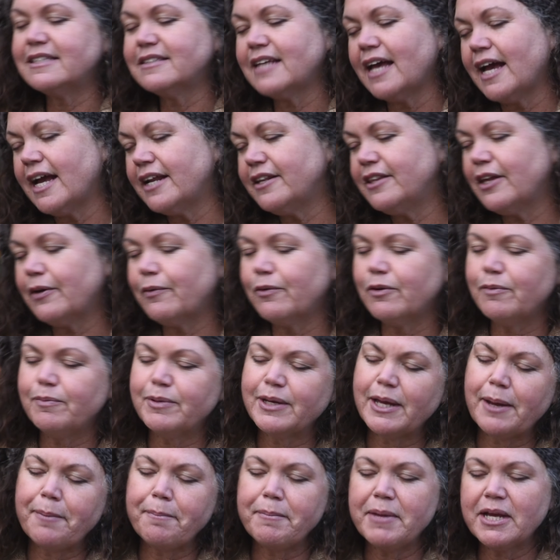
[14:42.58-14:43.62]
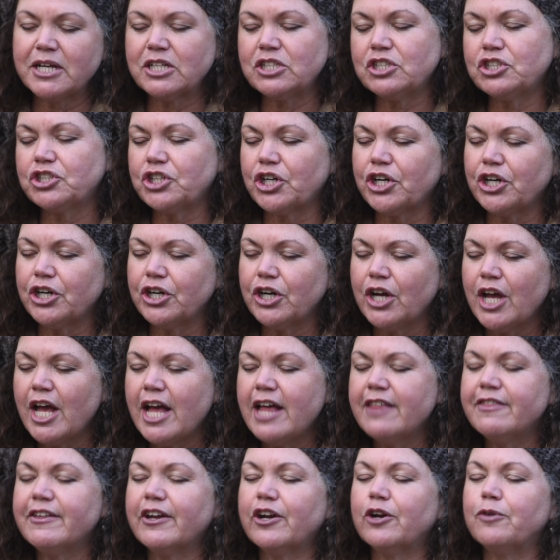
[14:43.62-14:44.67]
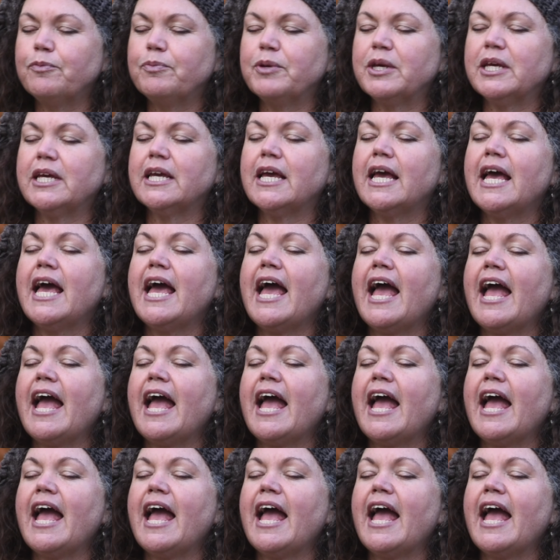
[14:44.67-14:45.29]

side. There would be a mixture, there'd be